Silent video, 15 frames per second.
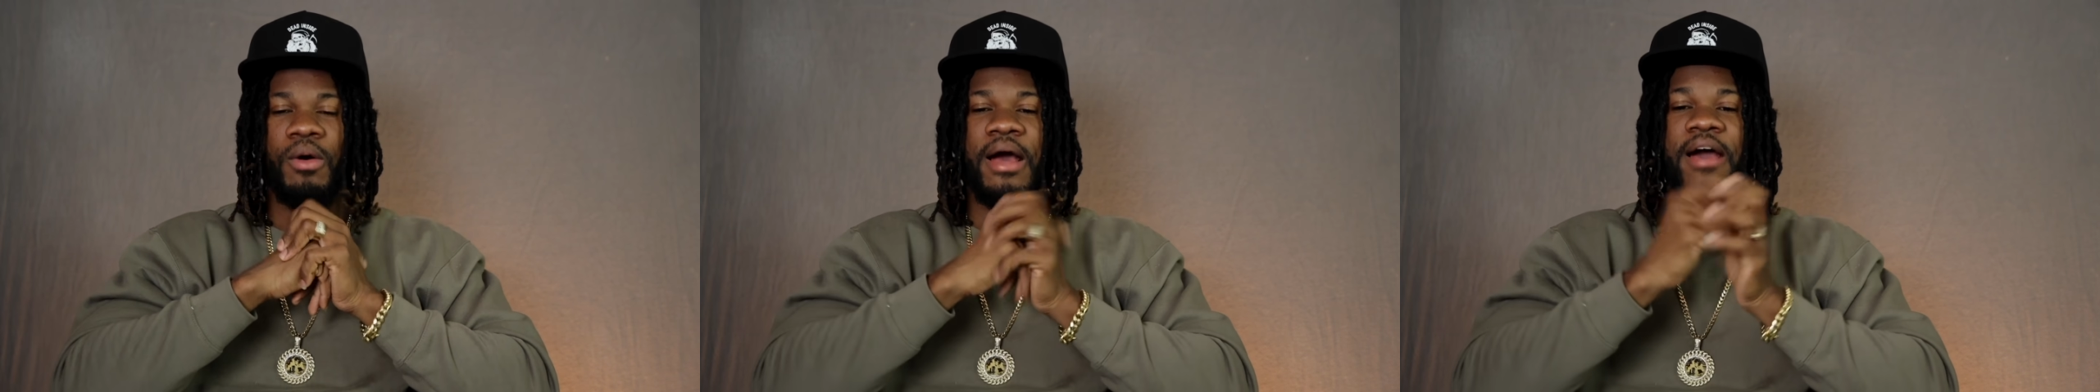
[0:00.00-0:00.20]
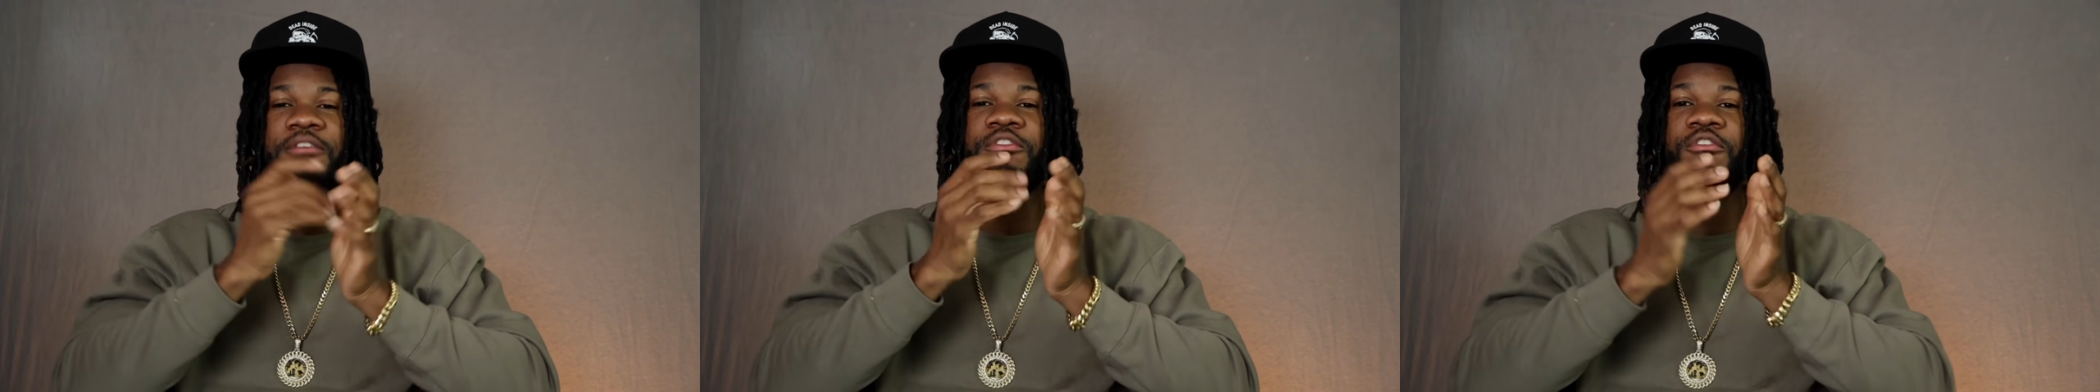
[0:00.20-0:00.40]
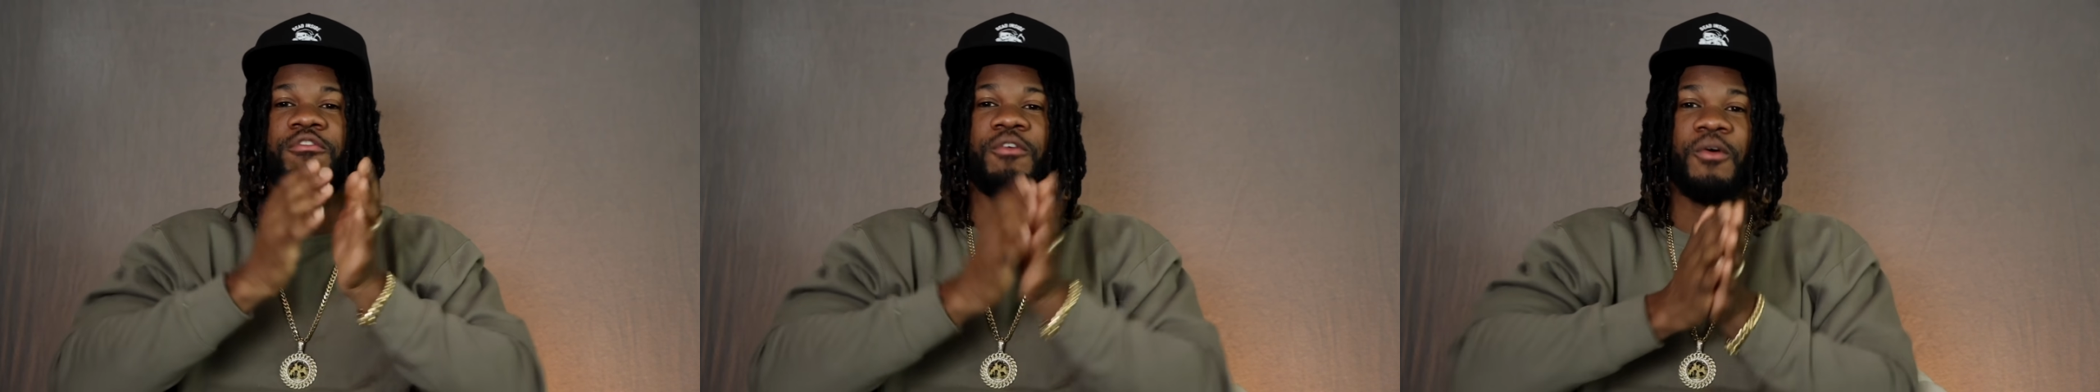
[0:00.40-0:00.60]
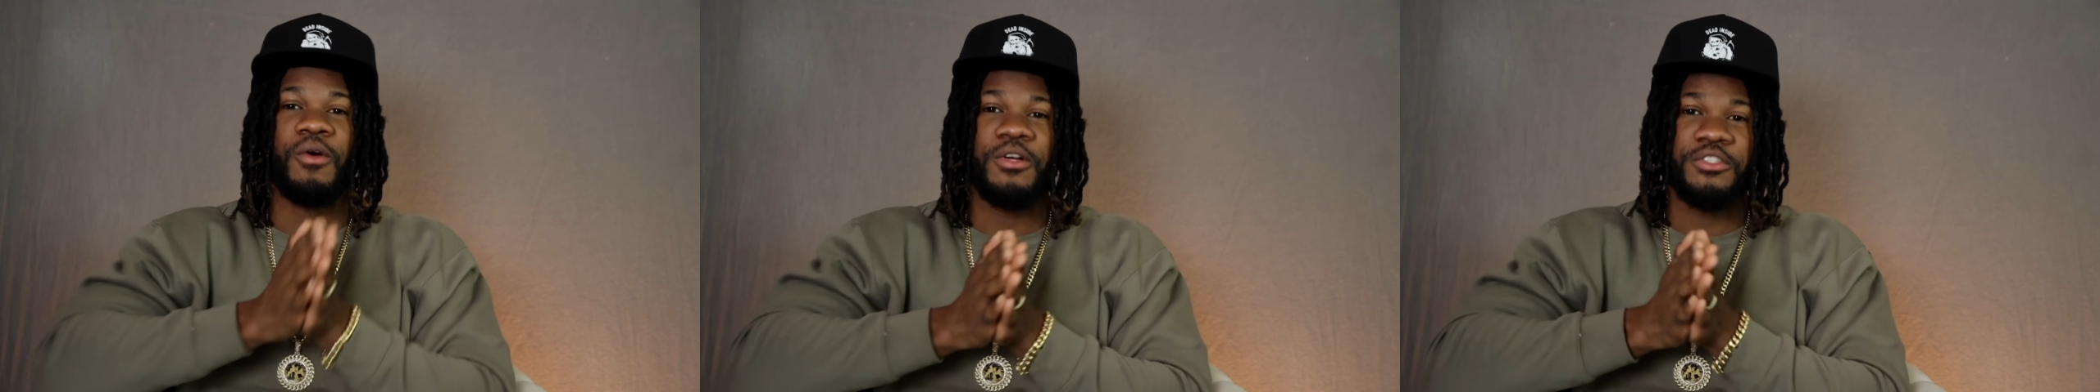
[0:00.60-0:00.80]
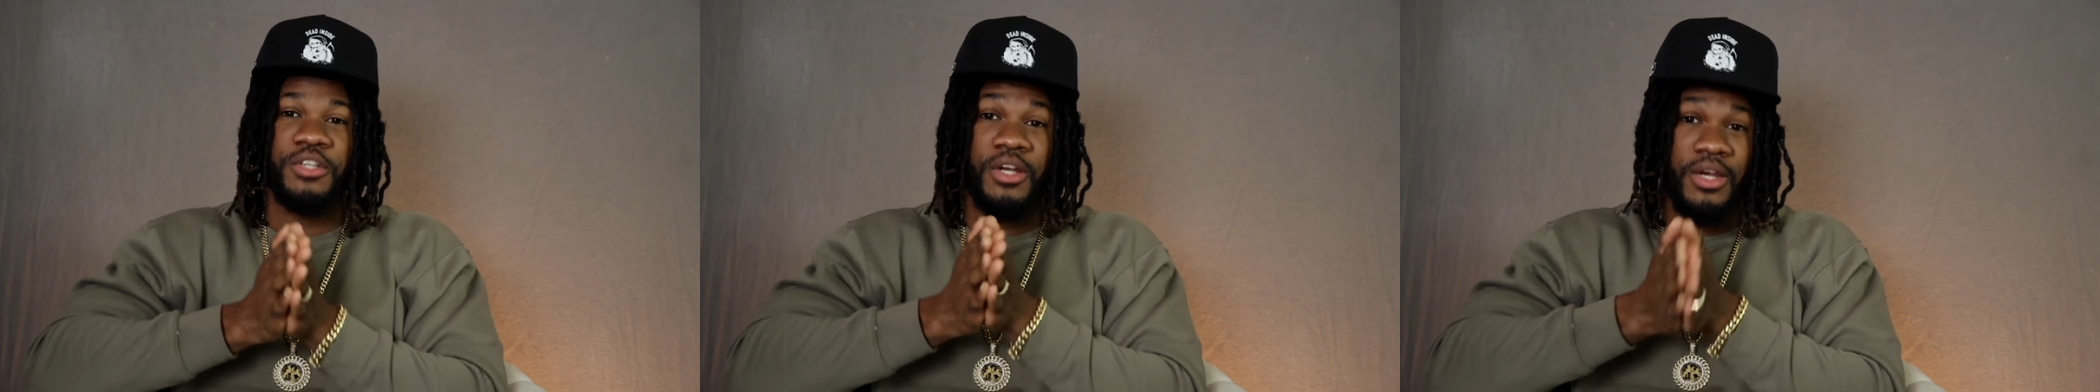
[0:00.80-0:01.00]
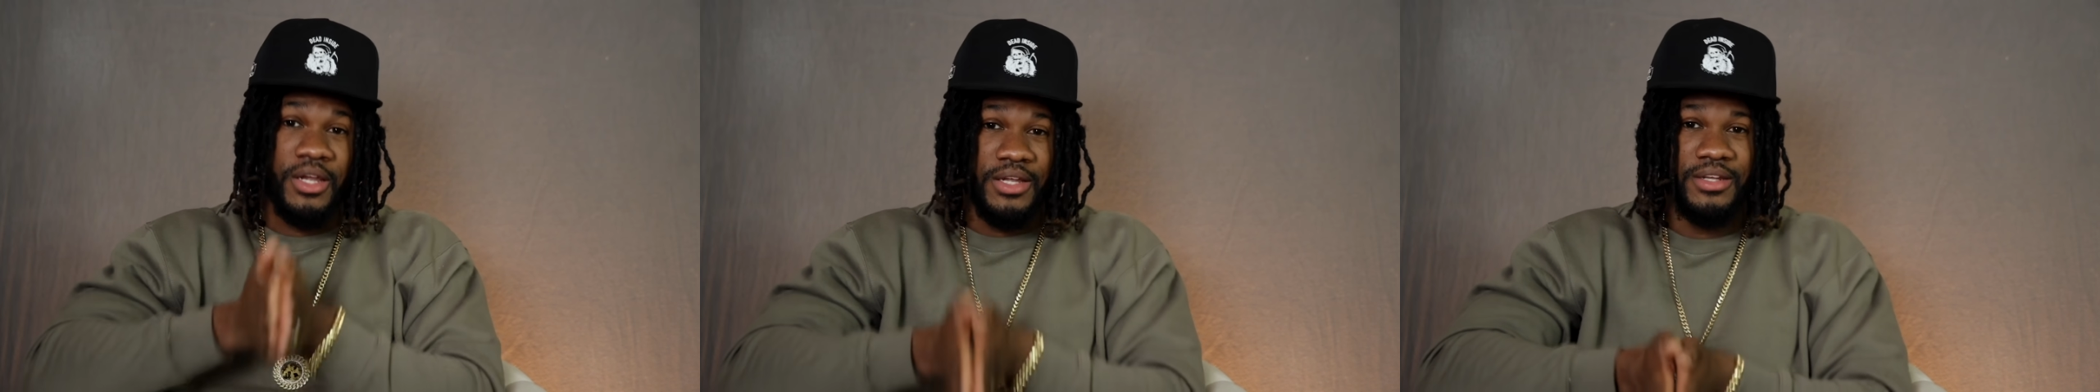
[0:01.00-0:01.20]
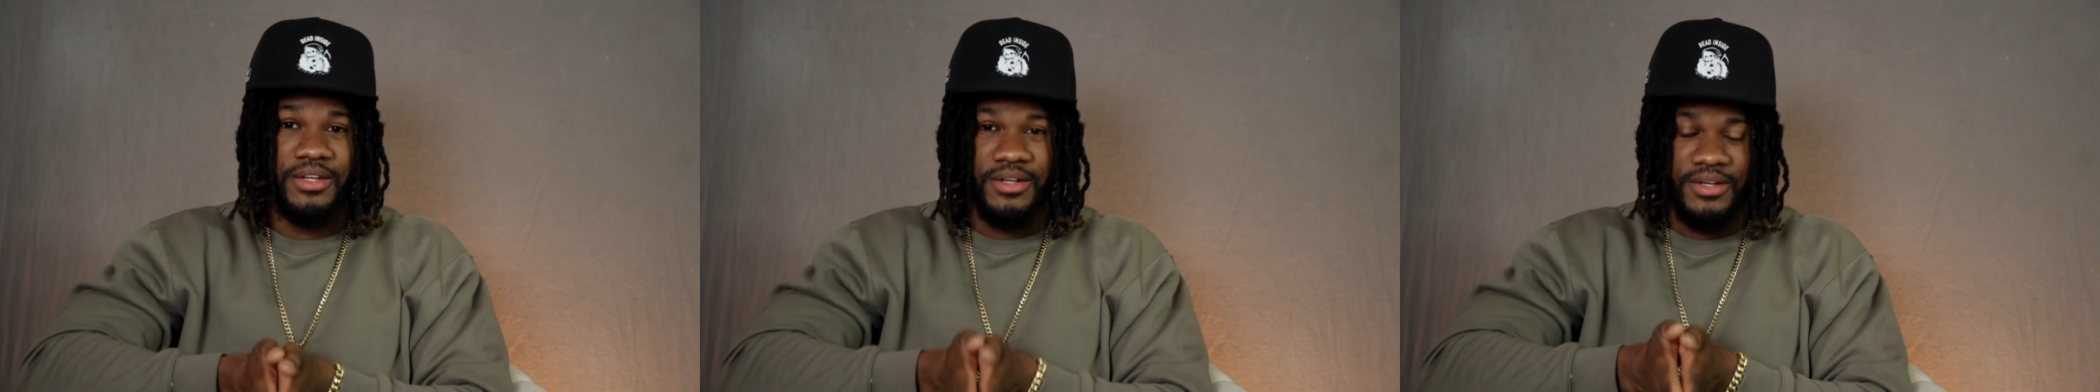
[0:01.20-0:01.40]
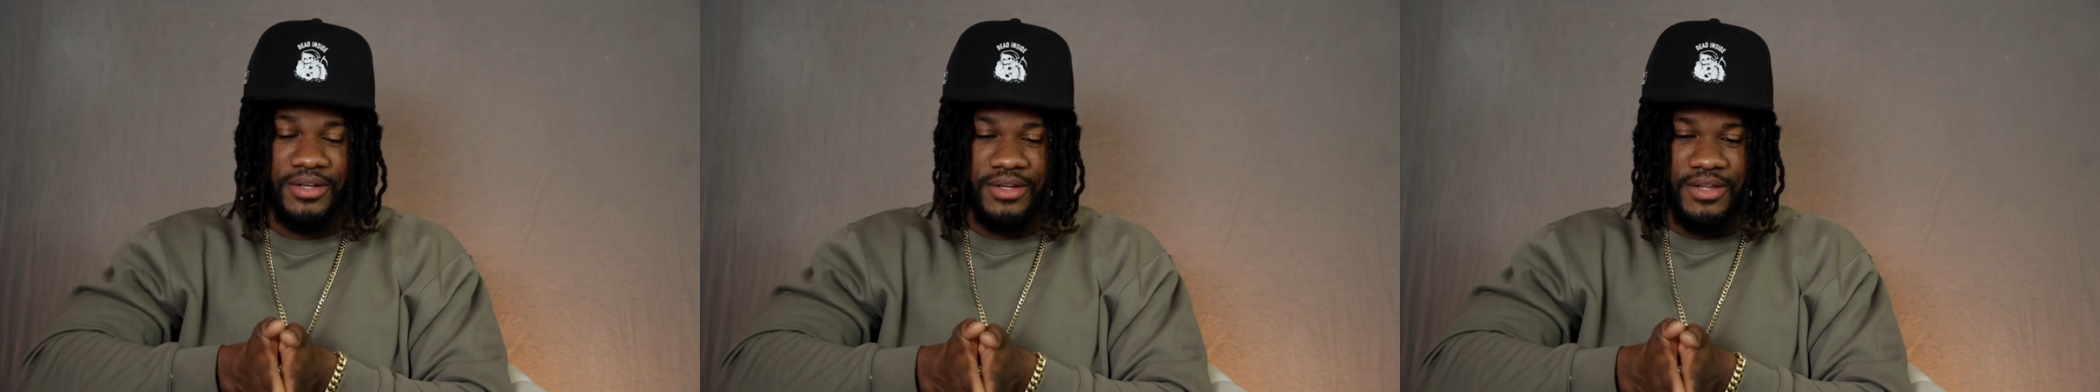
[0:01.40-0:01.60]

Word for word: I have to focus on London.